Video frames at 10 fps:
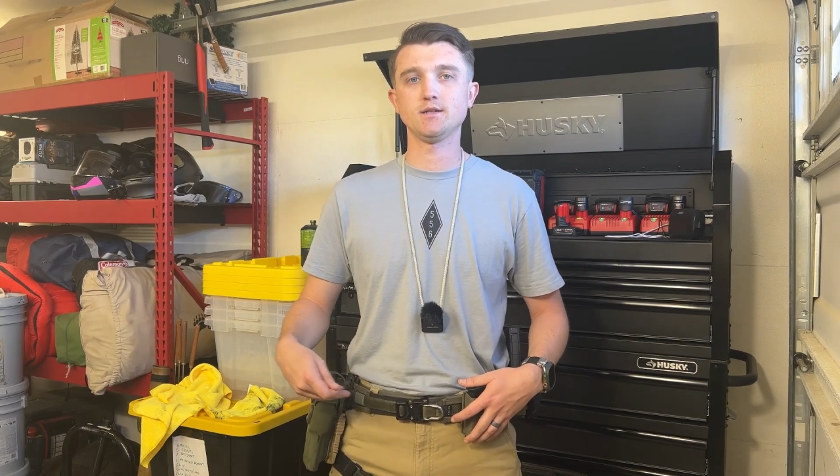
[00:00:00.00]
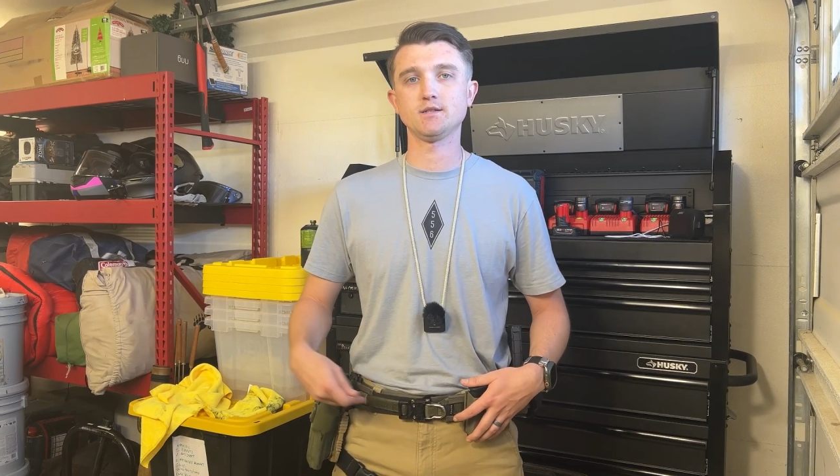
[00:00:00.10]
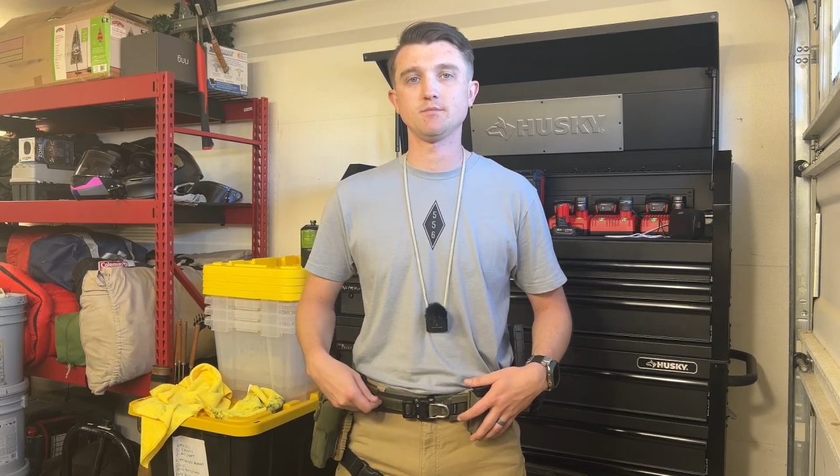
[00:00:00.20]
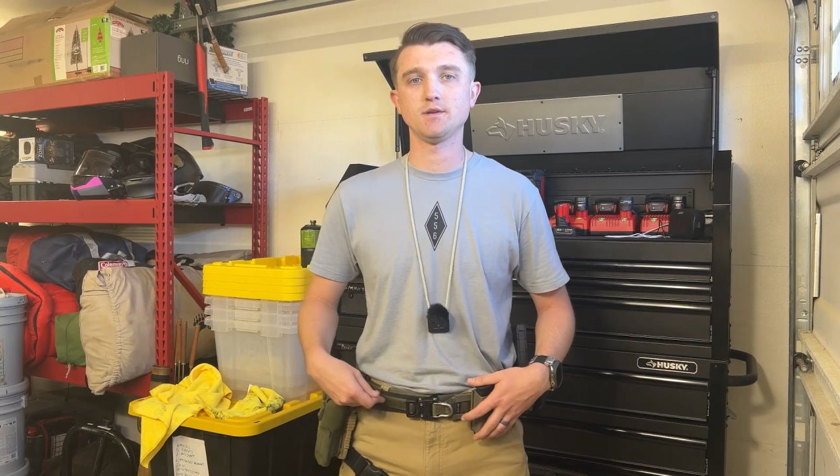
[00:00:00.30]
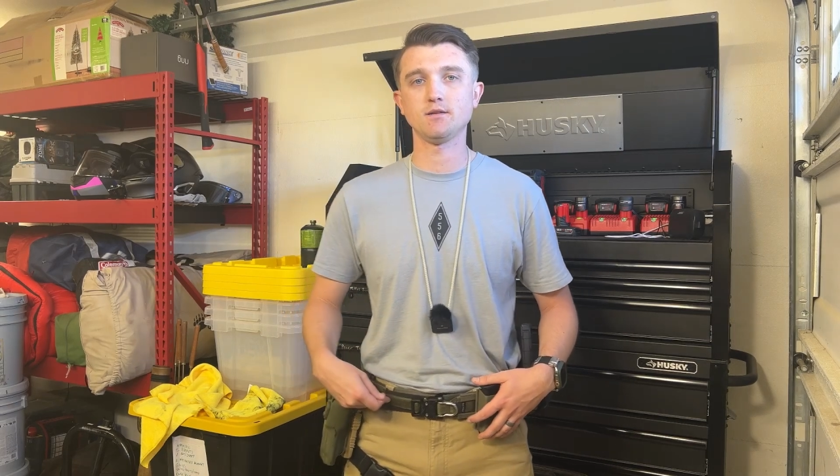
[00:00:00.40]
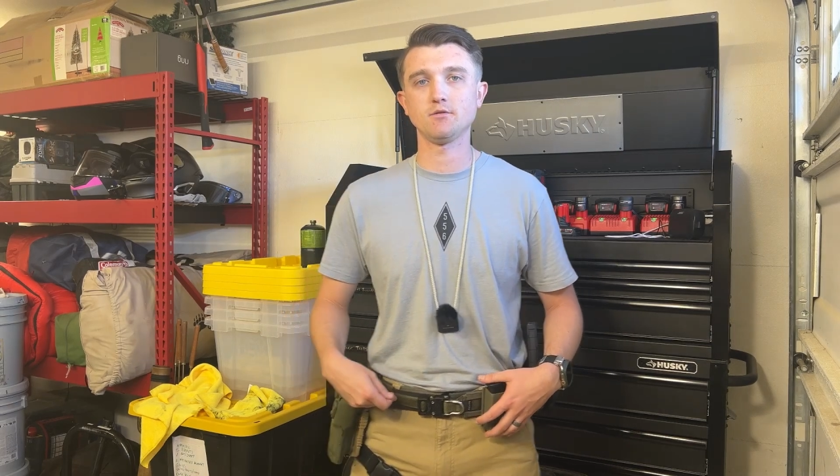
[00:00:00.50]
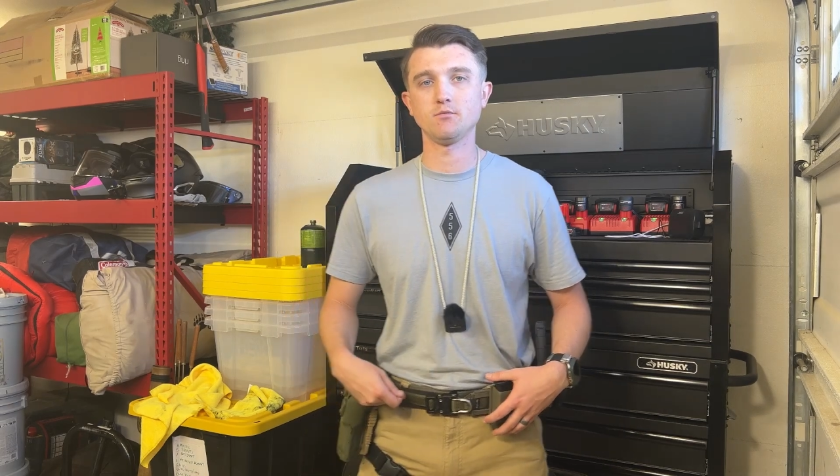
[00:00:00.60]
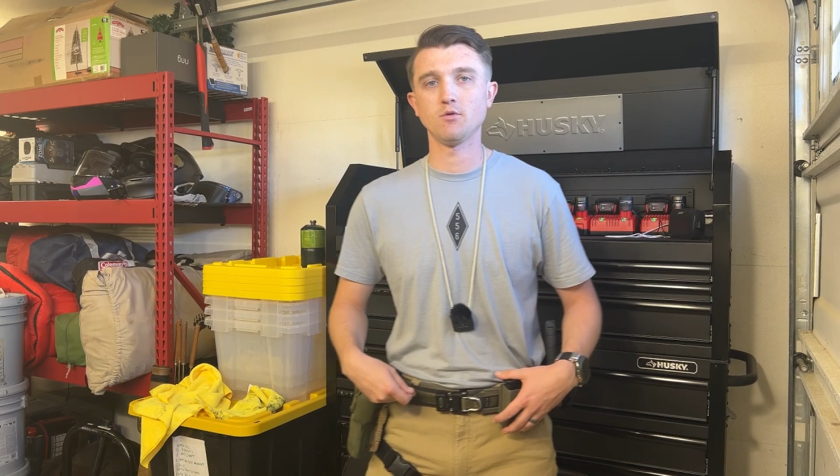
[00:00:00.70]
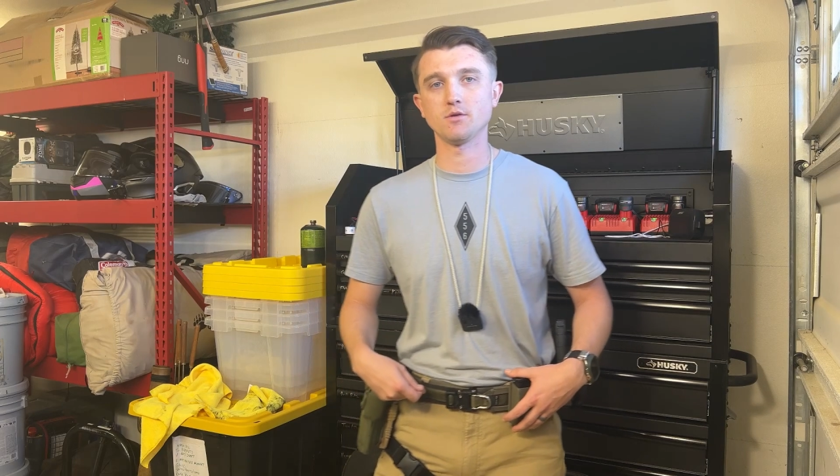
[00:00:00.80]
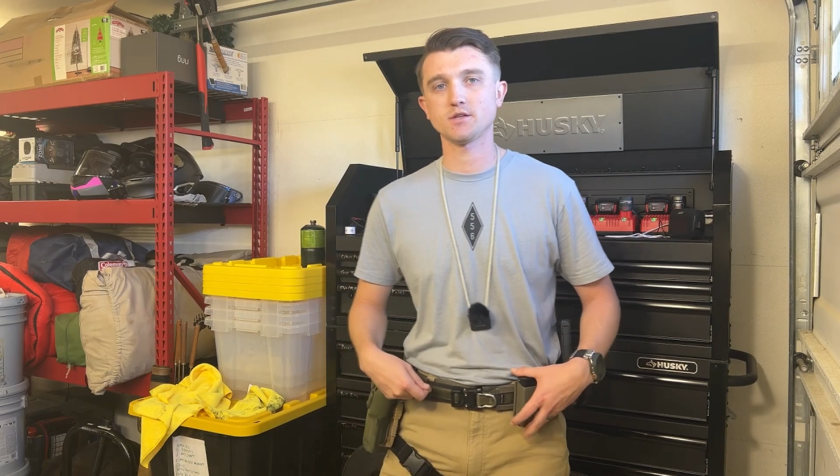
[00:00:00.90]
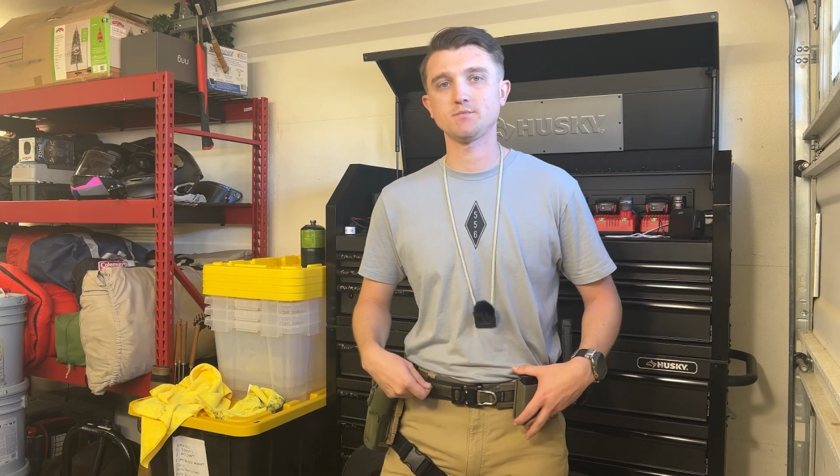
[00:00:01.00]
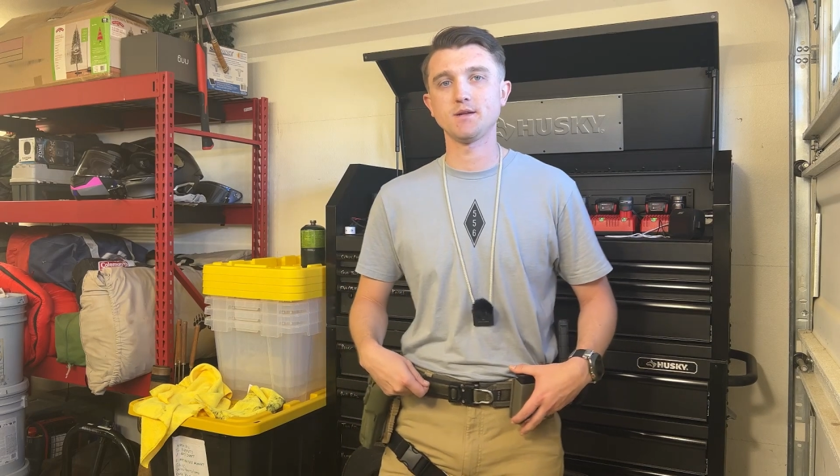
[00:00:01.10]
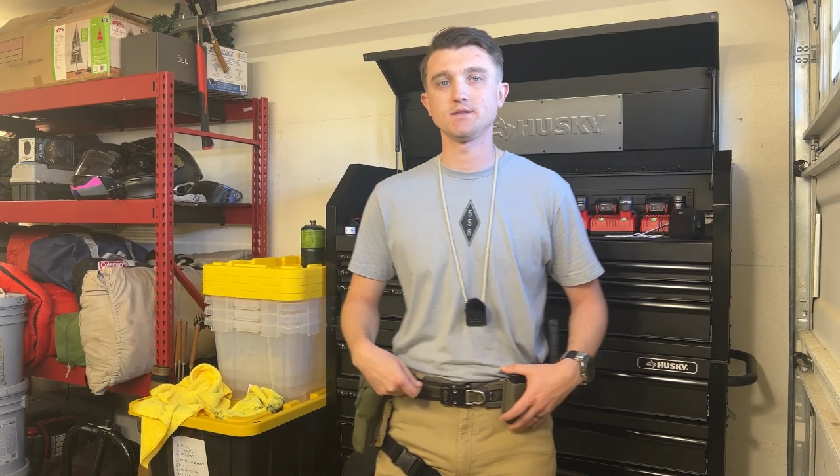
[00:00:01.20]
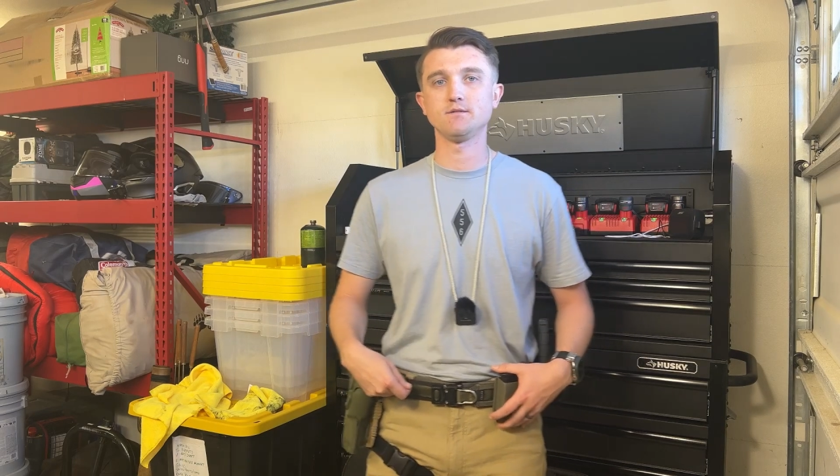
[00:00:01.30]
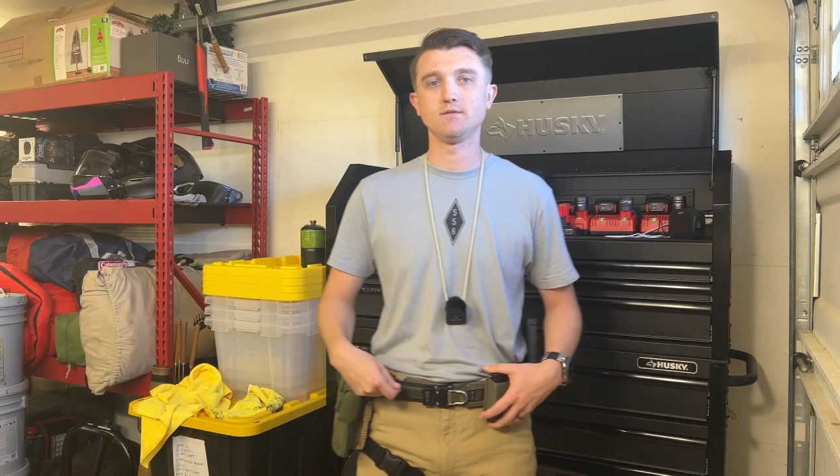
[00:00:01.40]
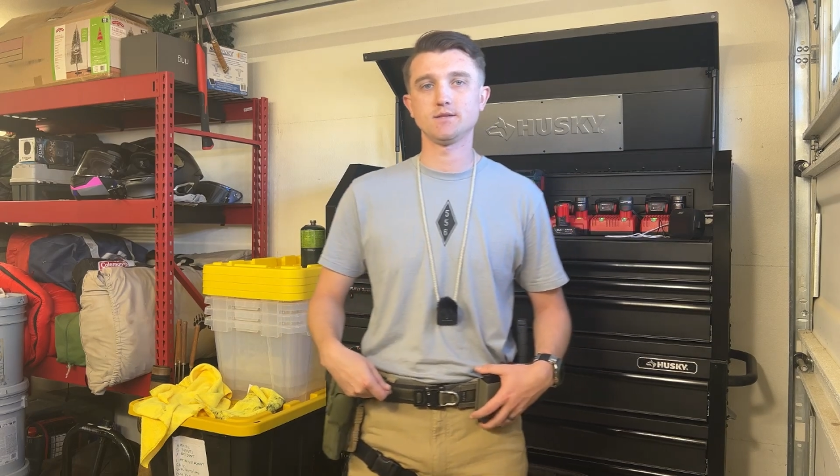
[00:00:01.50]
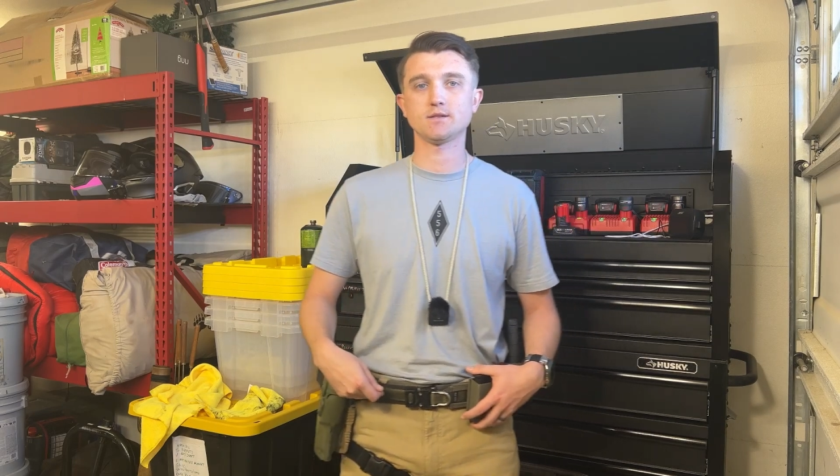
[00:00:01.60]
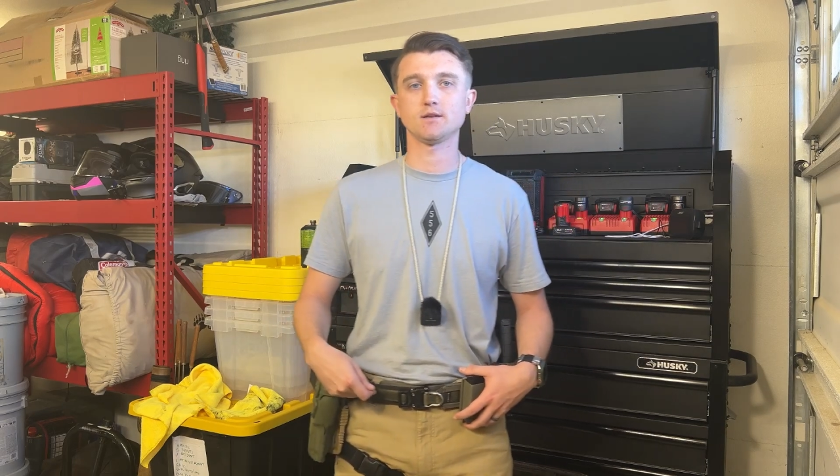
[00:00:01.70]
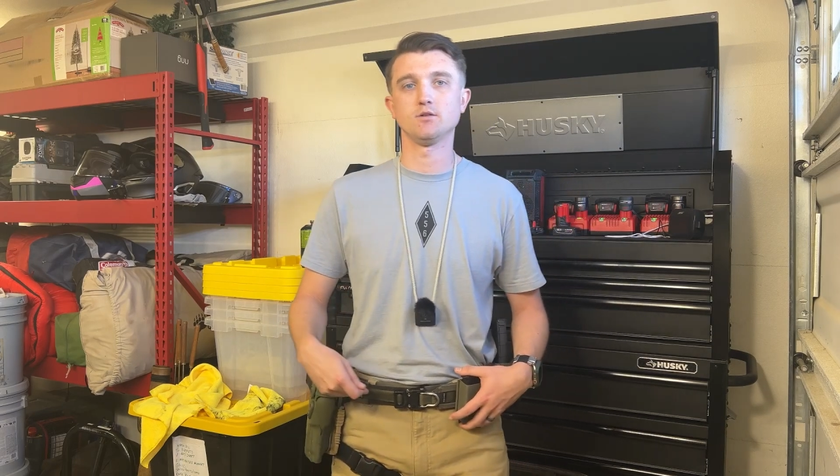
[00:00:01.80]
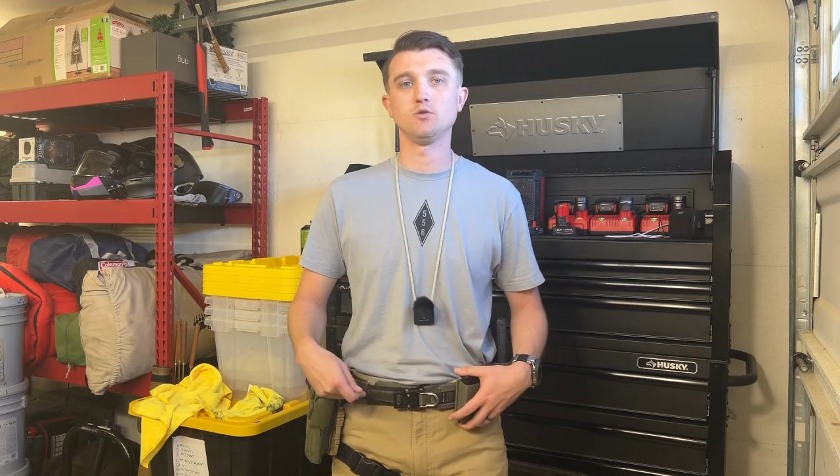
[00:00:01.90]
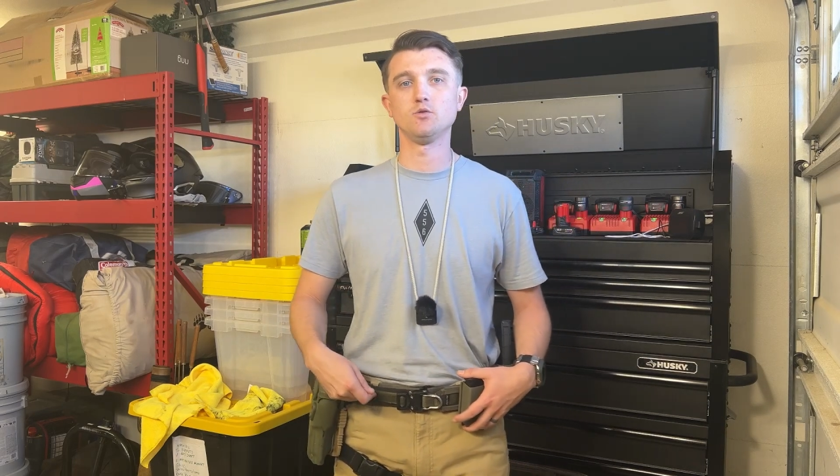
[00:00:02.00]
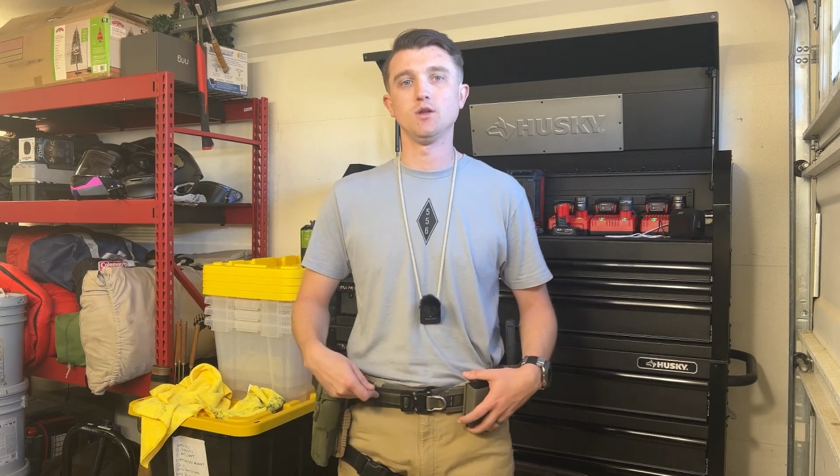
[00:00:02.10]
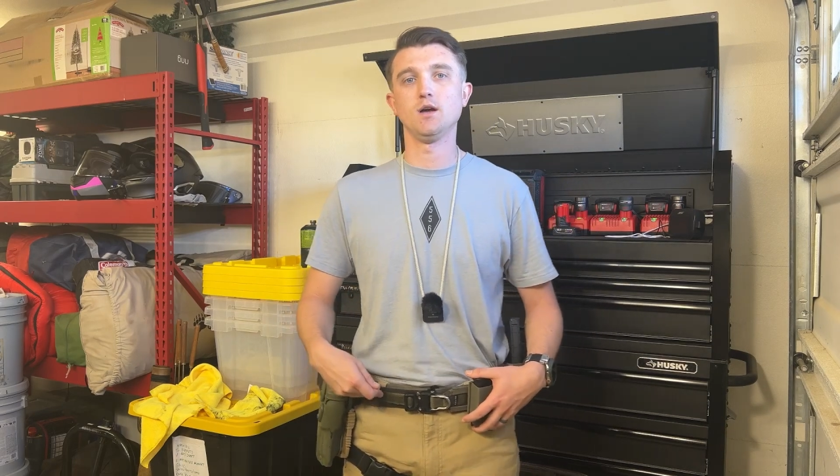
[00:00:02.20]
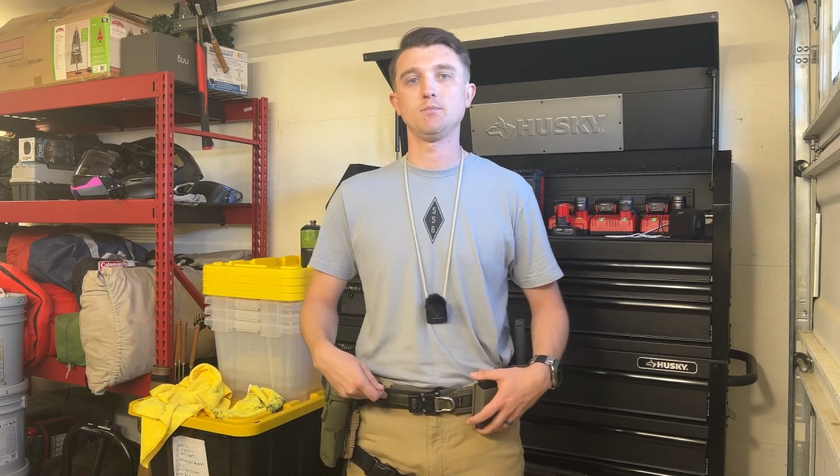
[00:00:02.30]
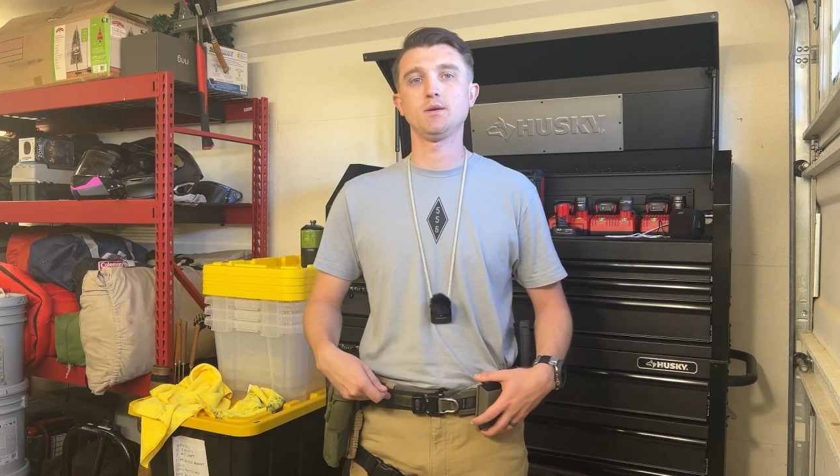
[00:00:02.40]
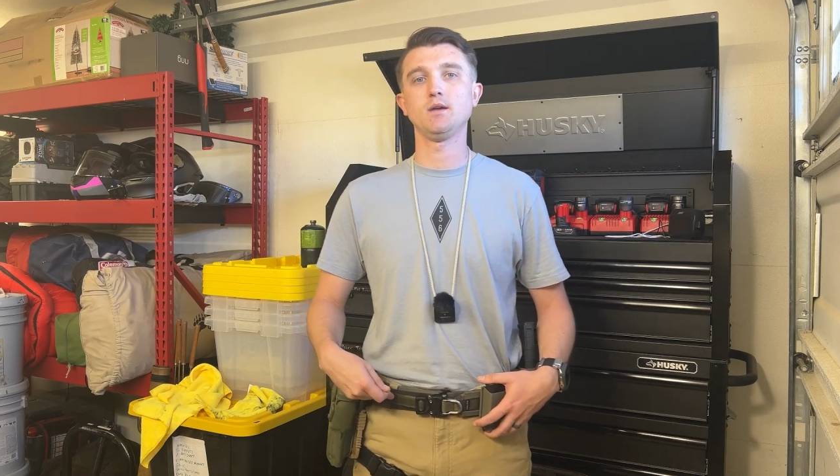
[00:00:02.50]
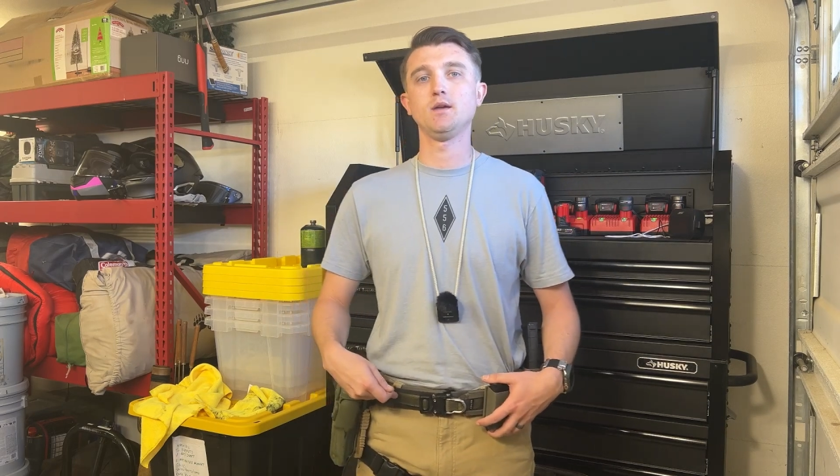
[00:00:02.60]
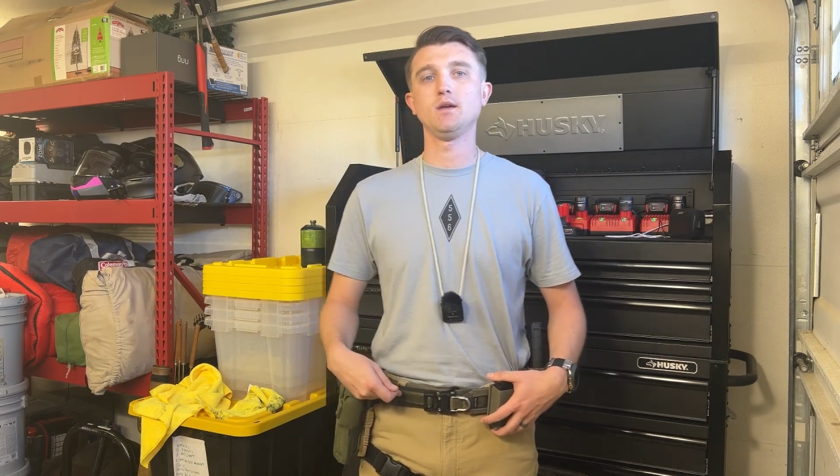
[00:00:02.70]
in something a little more expensive that's going to hold up,